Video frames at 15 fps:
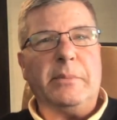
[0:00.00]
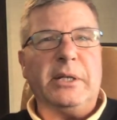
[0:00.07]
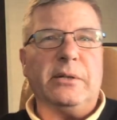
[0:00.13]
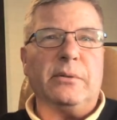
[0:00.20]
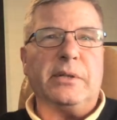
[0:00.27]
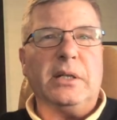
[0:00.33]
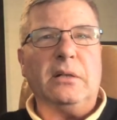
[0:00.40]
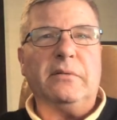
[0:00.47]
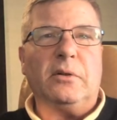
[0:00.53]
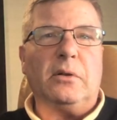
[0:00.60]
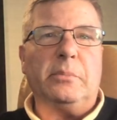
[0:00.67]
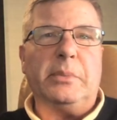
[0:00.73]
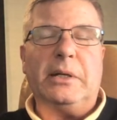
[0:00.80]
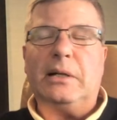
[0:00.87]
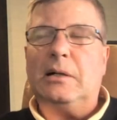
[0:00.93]
make your data
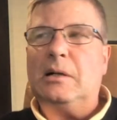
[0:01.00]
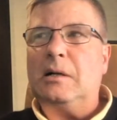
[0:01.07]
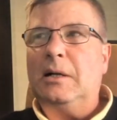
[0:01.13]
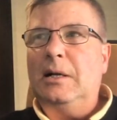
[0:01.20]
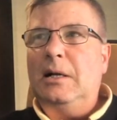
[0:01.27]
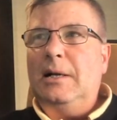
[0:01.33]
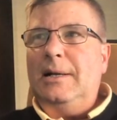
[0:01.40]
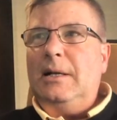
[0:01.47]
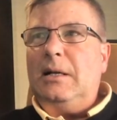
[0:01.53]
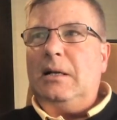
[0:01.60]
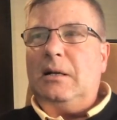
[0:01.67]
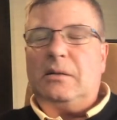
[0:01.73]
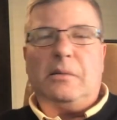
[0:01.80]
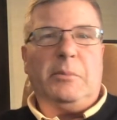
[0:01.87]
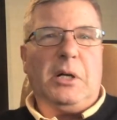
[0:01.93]
vault better,
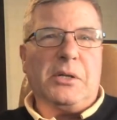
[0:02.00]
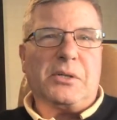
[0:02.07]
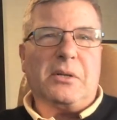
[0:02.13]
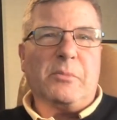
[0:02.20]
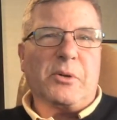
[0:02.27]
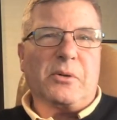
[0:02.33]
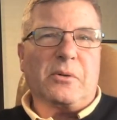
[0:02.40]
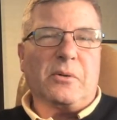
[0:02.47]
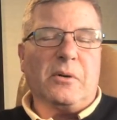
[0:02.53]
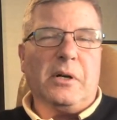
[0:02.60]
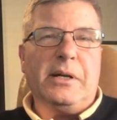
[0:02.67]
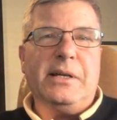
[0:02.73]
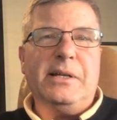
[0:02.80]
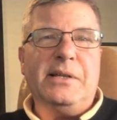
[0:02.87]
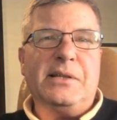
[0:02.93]
some customer
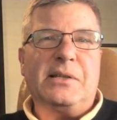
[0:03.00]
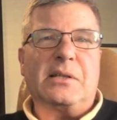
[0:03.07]
stories.